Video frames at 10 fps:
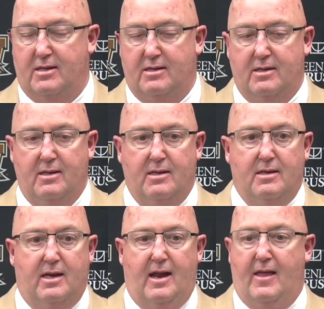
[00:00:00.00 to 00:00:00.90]
And
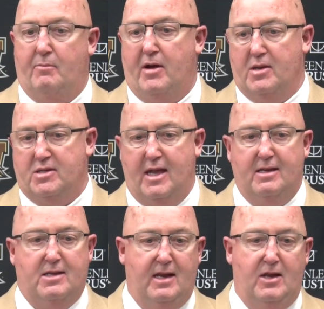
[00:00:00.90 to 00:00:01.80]
Ball
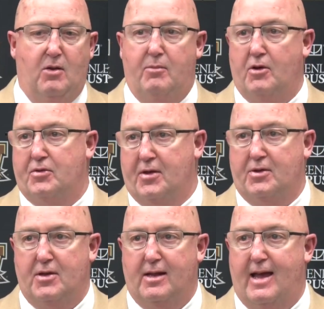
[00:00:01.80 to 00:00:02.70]
State and Toledo both
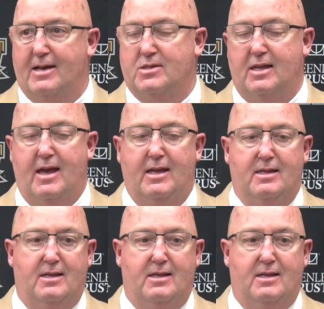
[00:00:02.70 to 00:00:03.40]
looked good last night.